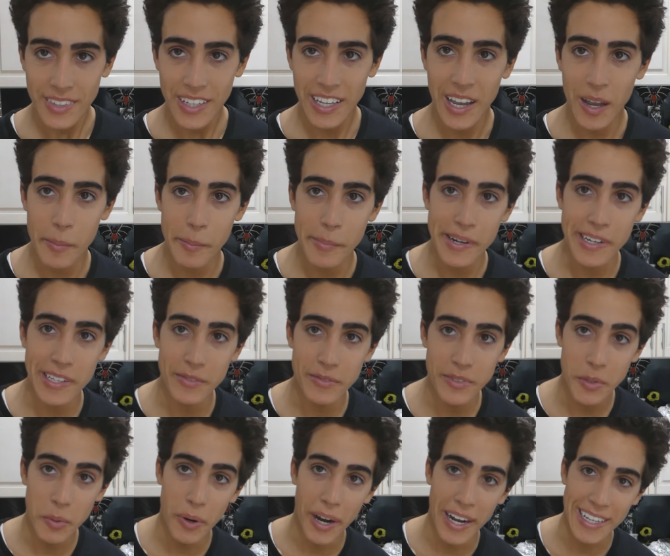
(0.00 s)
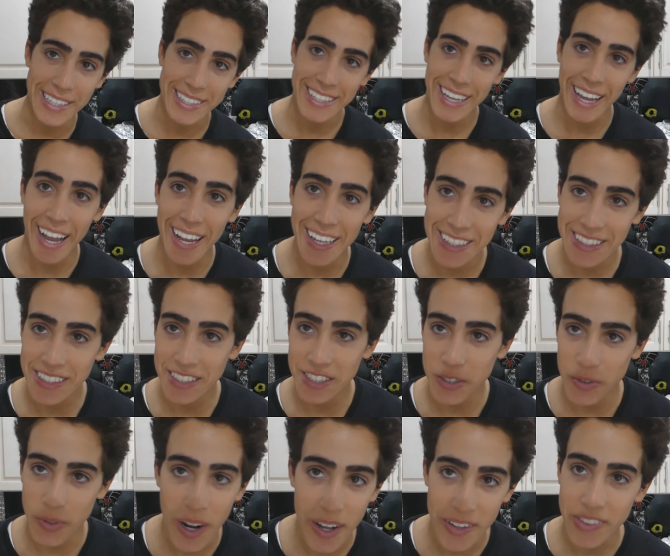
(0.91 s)
how many of you Italians
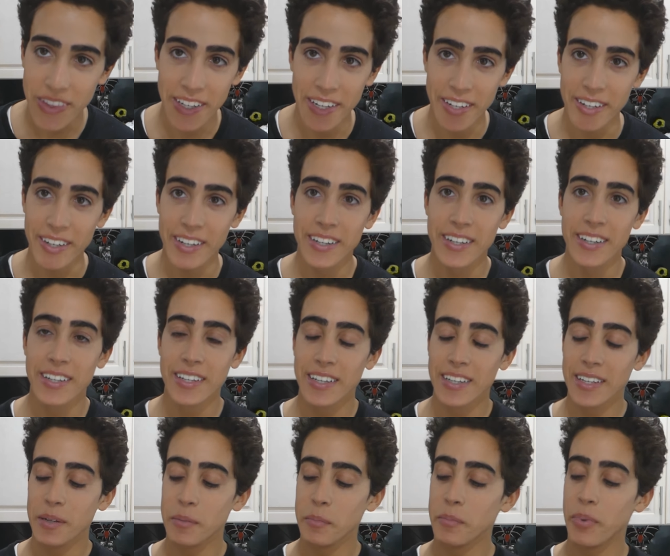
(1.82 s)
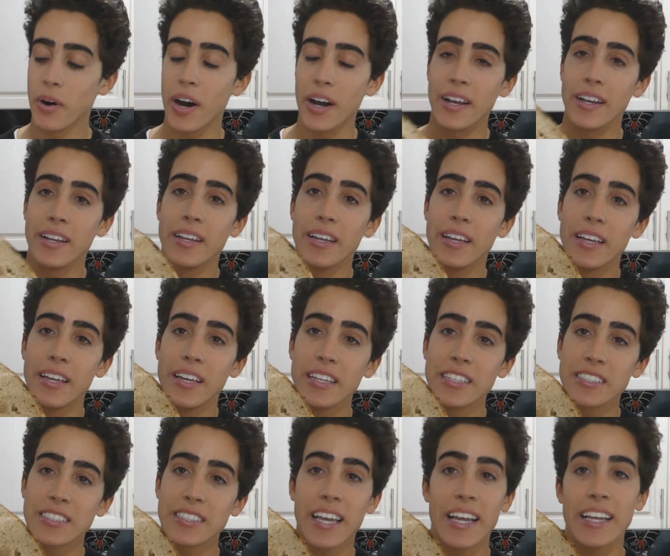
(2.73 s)
are out there, but
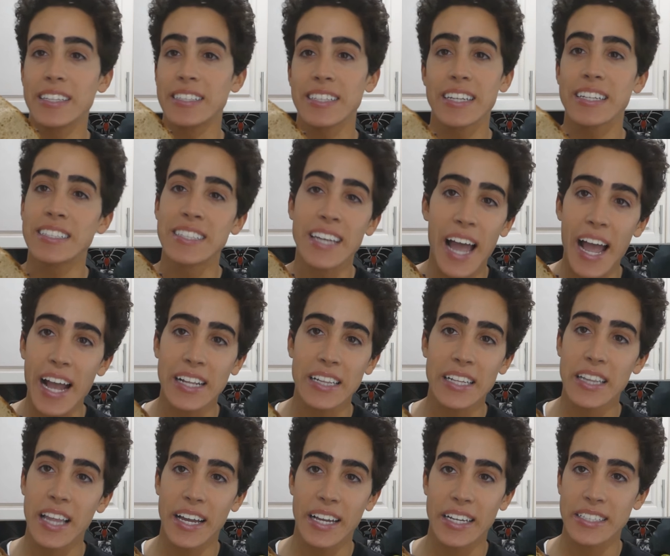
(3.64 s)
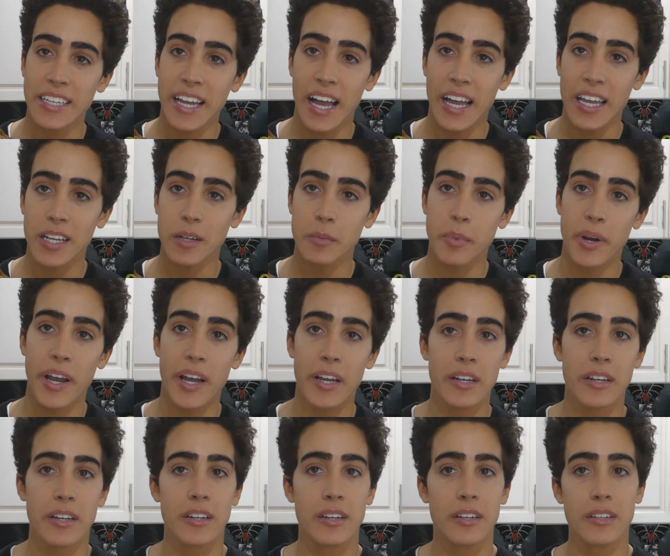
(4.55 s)
it tastes exactly like Italian
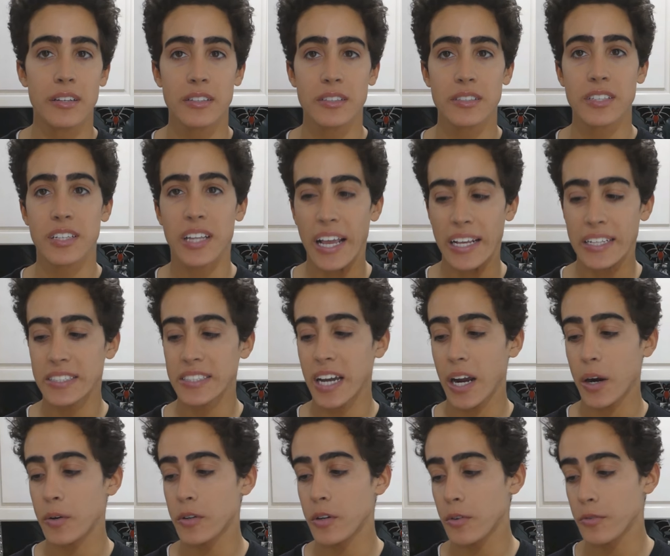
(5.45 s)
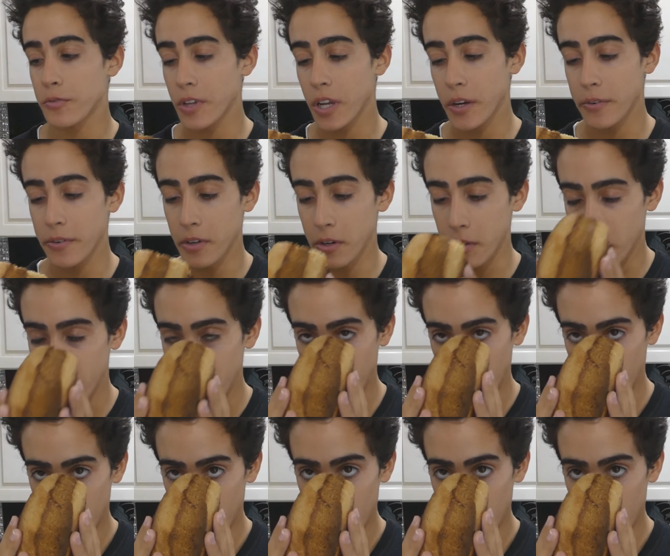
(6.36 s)
bread, slight sourdough flavor.